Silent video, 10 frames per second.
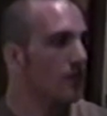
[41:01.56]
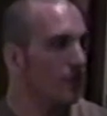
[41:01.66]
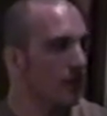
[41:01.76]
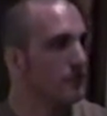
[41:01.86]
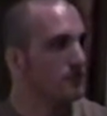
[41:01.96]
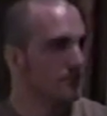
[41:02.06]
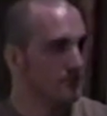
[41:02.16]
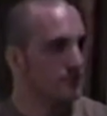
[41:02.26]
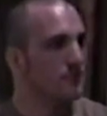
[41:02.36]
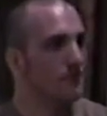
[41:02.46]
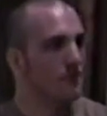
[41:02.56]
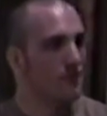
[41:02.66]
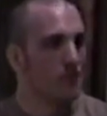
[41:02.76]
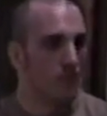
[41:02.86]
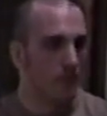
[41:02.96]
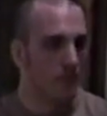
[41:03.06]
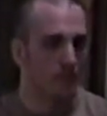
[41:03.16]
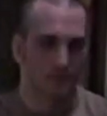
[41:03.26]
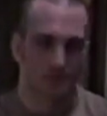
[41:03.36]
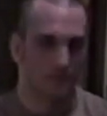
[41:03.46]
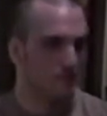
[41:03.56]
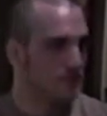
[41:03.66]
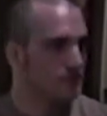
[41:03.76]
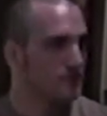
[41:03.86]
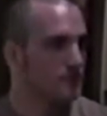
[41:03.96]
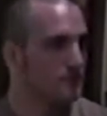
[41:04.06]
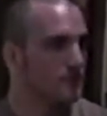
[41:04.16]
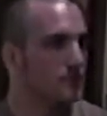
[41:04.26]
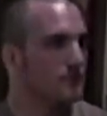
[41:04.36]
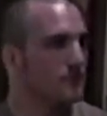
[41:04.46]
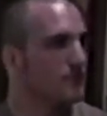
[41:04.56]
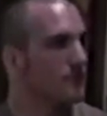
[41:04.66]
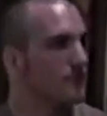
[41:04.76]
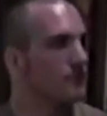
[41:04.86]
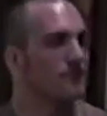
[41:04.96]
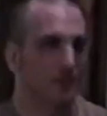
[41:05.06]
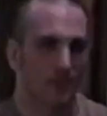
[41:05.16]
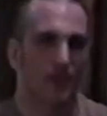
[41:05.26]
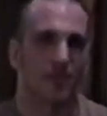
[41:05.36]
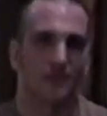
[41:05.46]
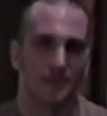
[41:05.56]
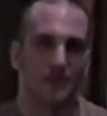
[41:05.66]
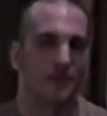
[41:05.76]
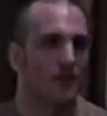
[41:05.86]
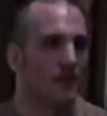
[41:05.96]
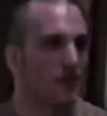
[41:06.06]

Rex. Yeah. So yeah, that's that, that's a go. That's a good one for me.